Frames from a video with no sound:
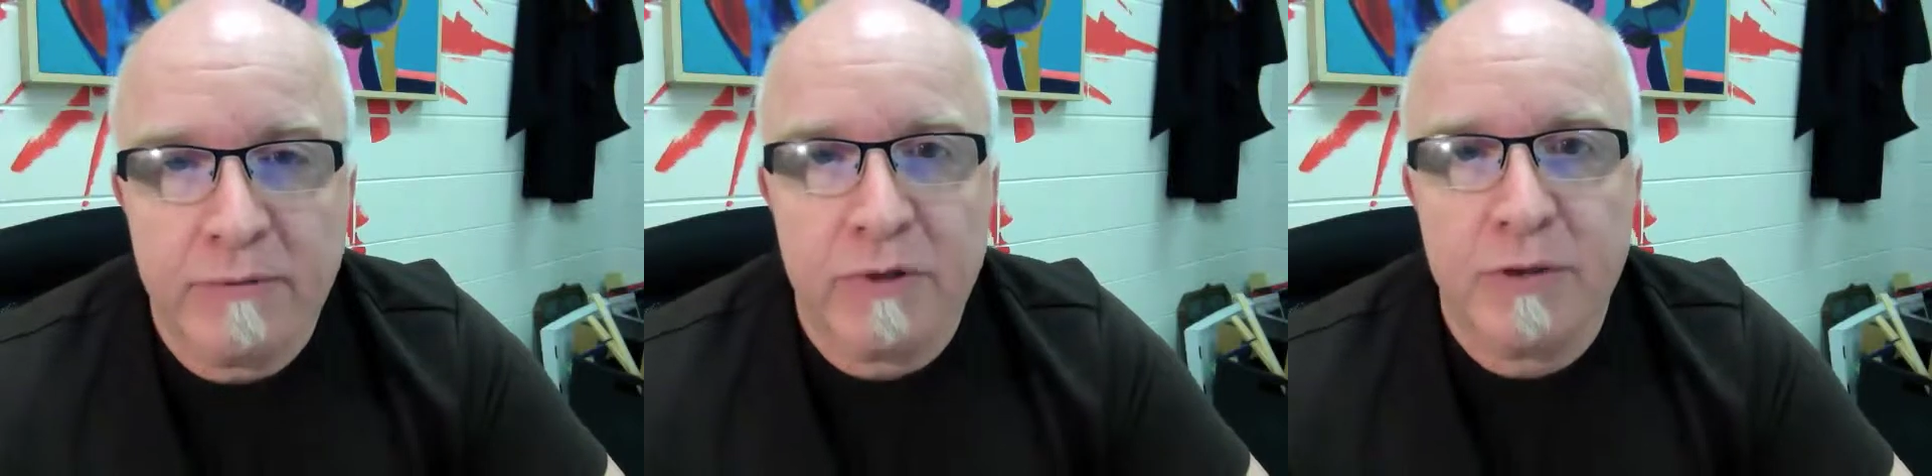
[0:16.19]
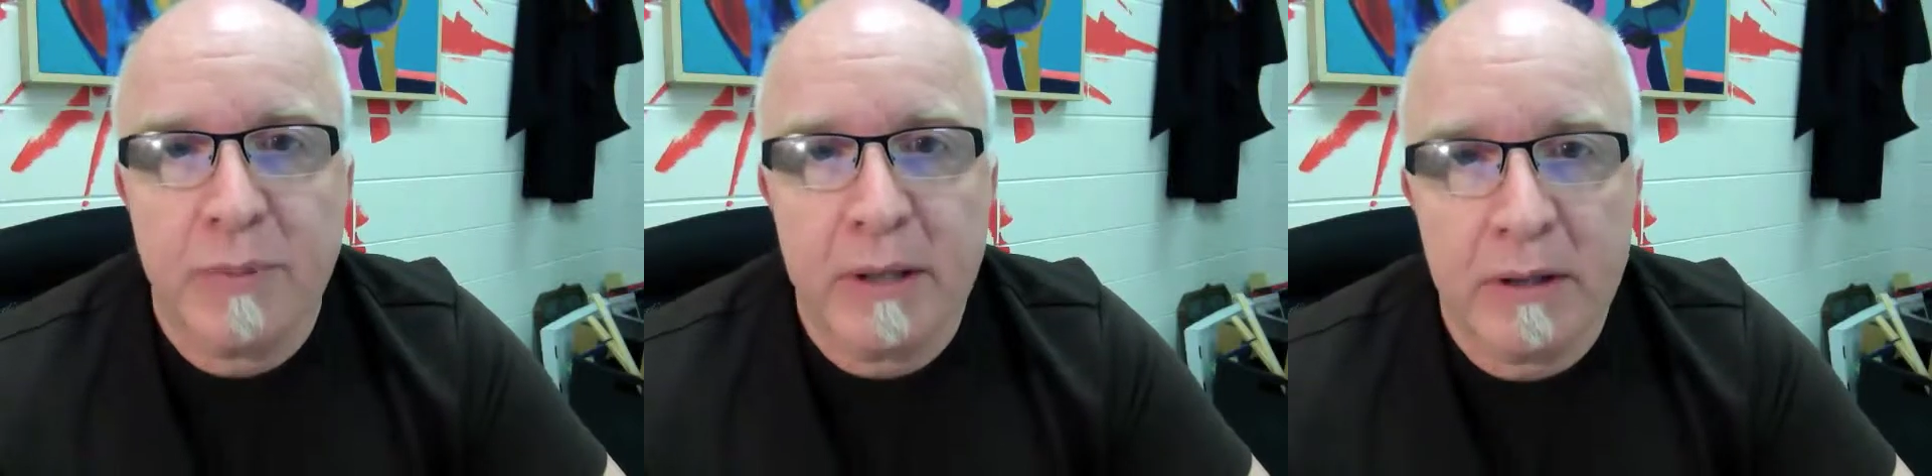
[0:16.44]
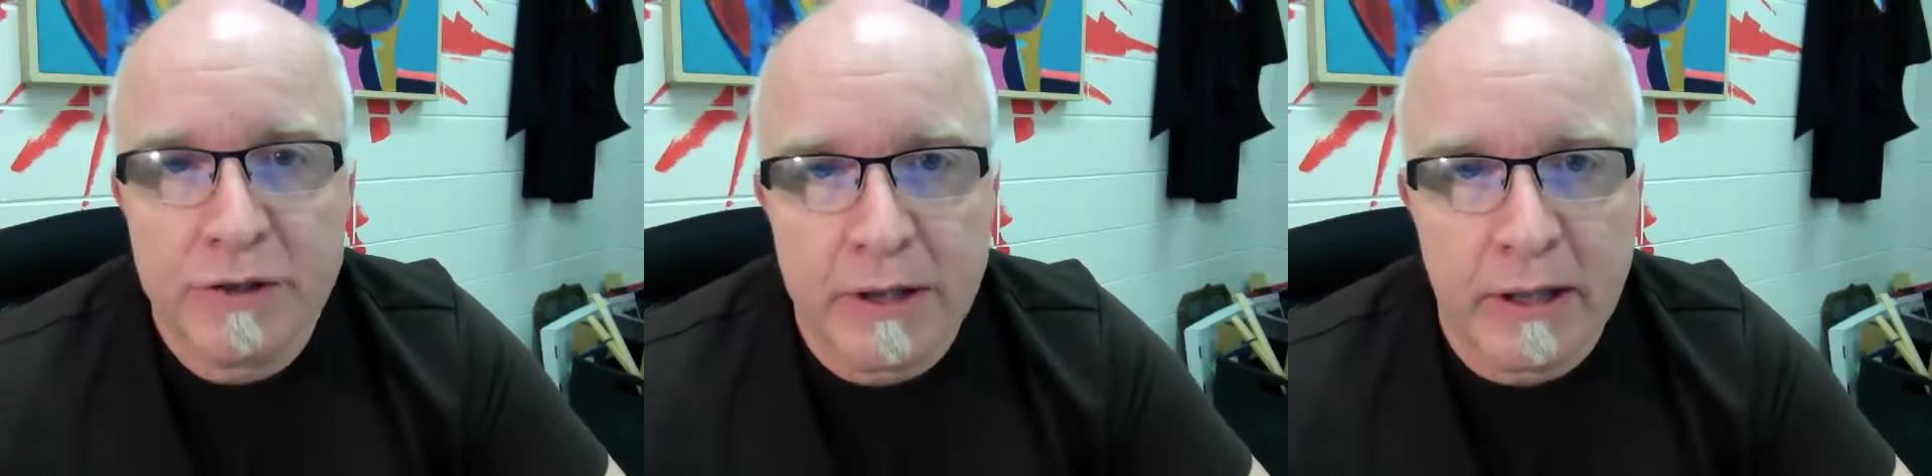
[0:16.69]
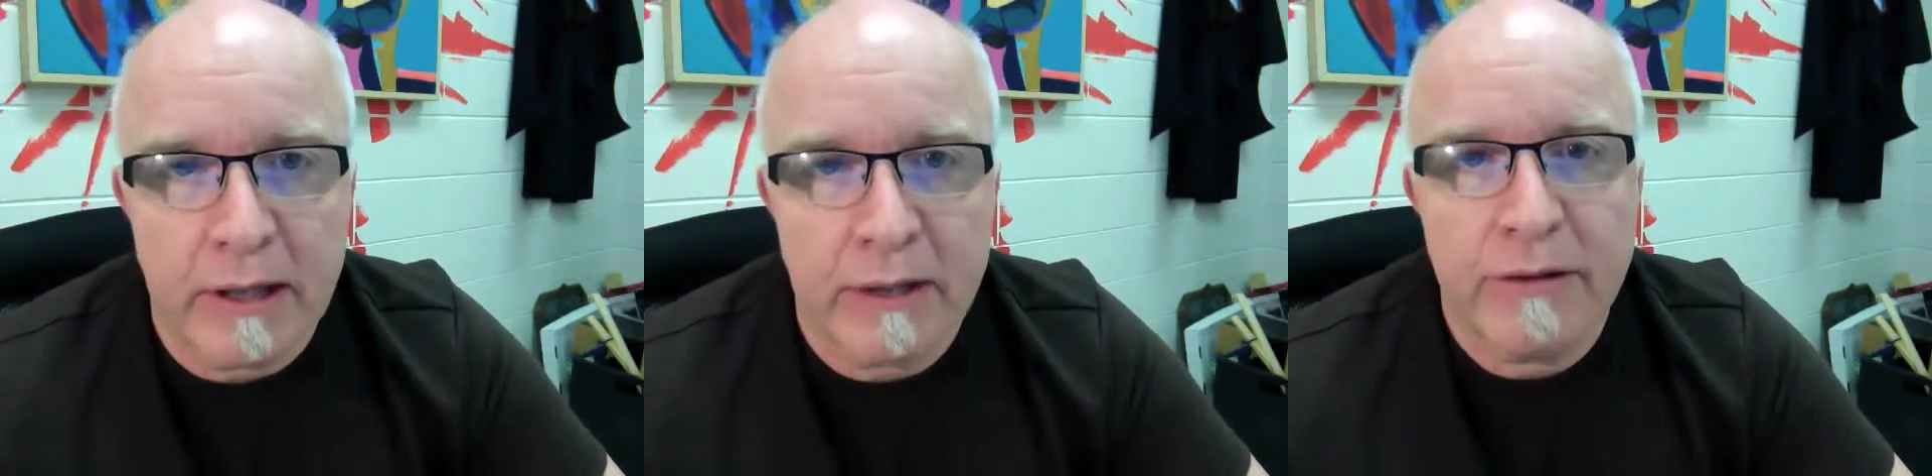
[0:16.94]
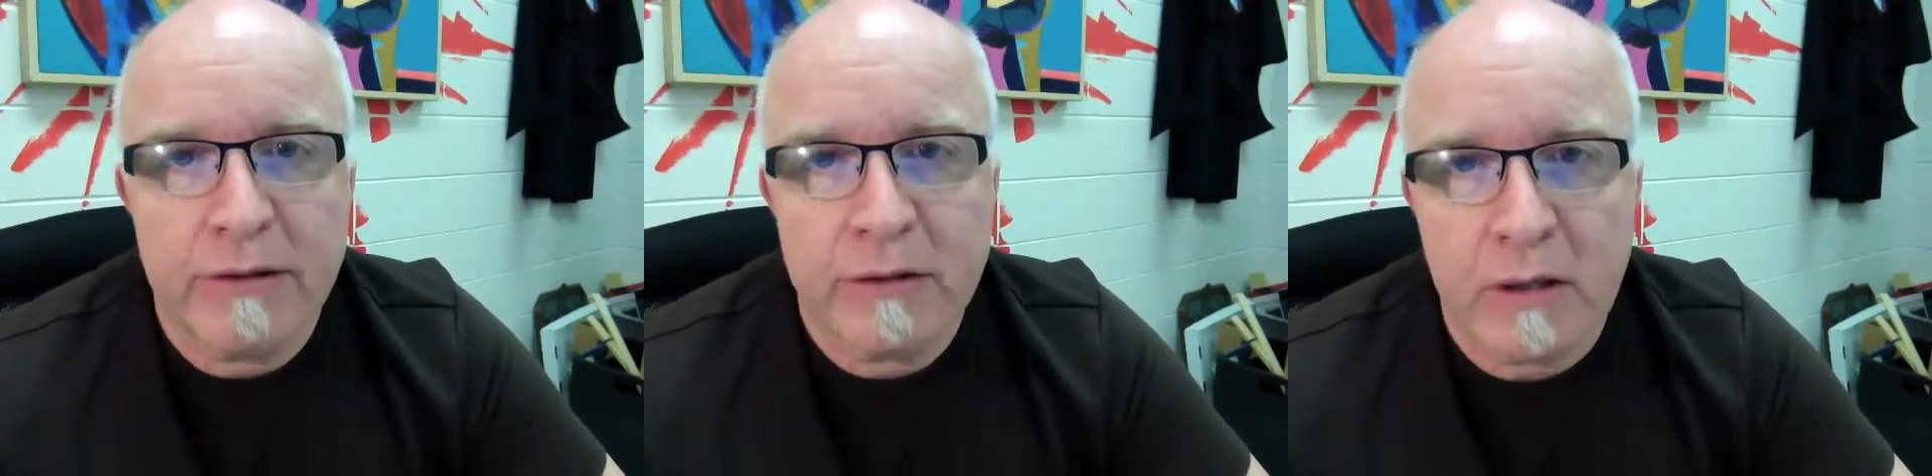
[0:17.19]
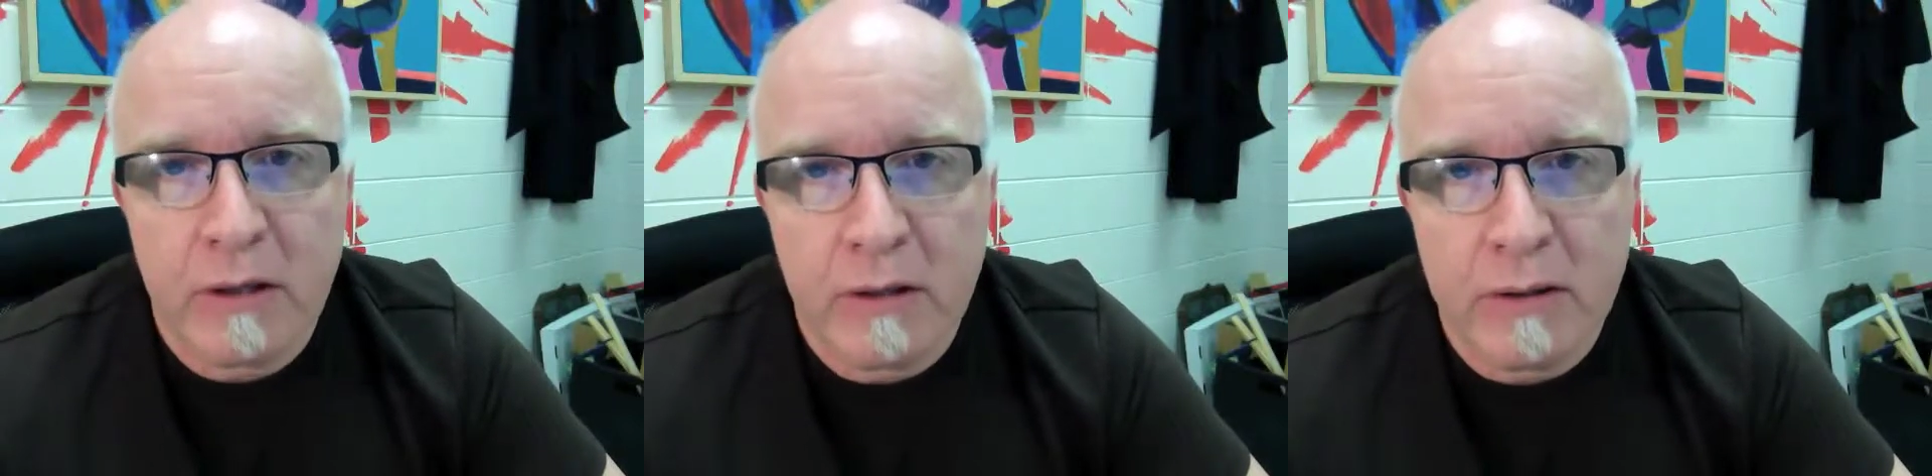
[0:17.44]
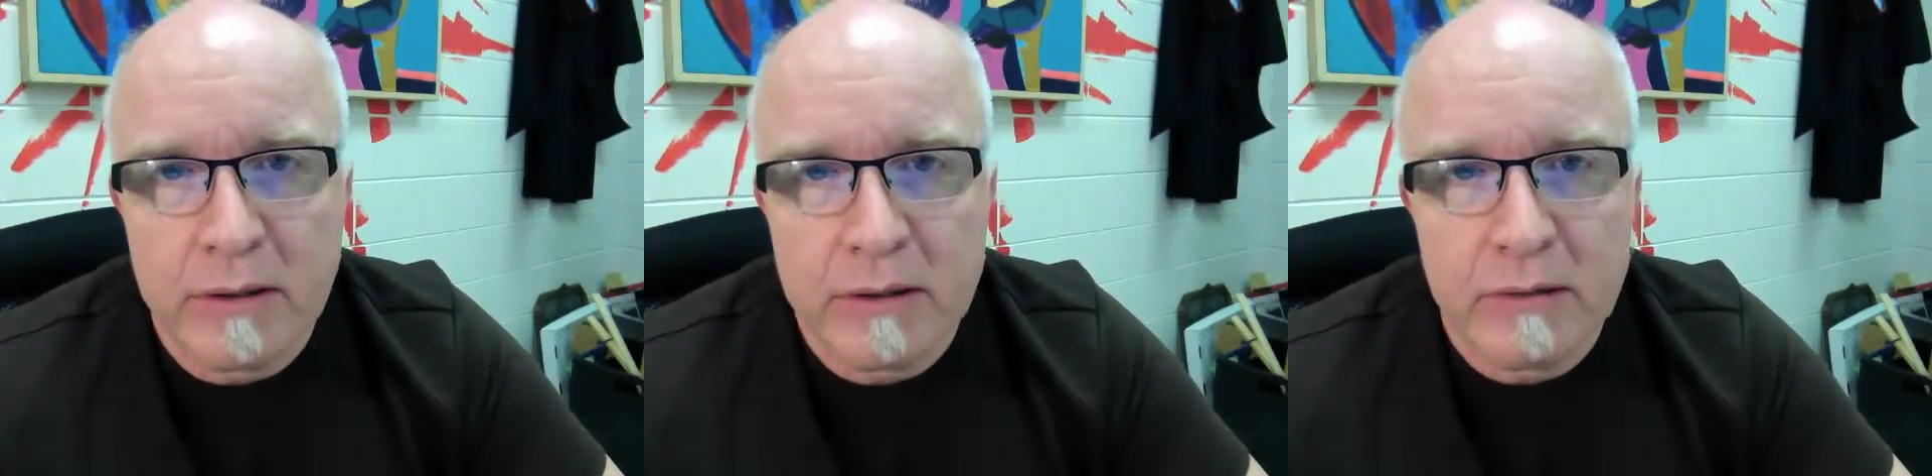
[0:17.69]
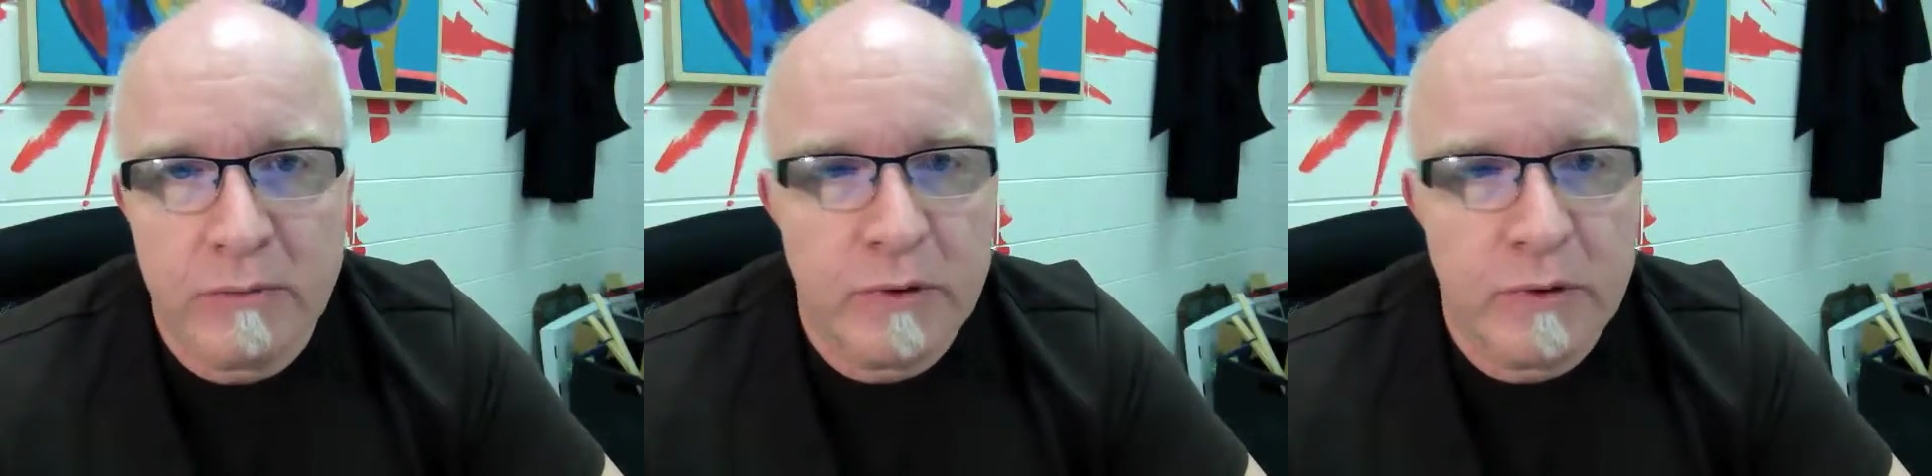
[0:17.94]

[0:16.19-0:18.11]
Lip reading: for spell check, thesaurus.